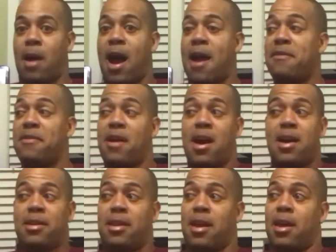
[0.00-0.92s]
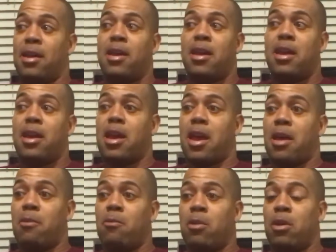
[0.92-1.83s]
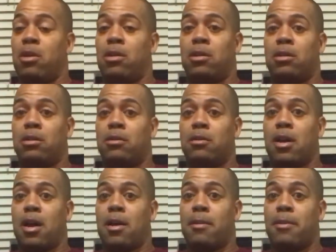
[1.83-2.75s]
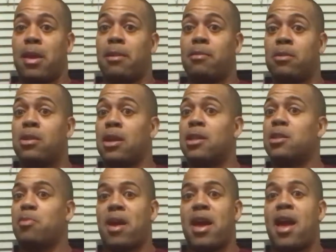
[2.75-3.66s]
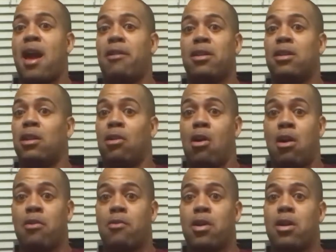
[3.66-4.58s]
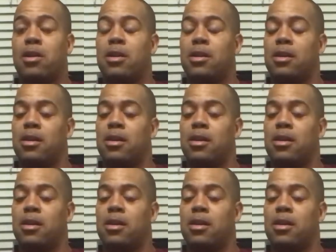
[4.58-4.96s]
I find that it does pay out in the long run.